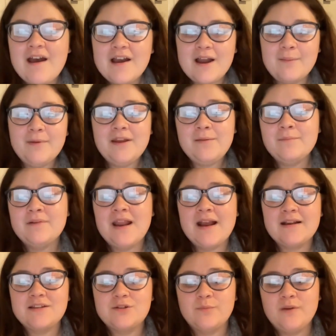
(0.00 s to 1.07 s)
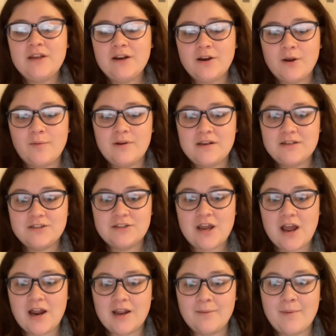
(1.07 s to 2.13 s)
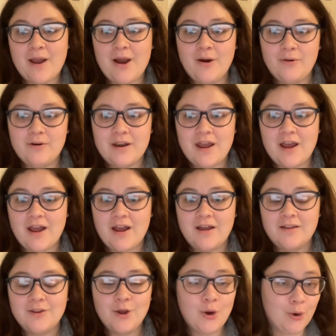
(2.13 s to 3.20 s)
Coming up next, we are going to talk about uh,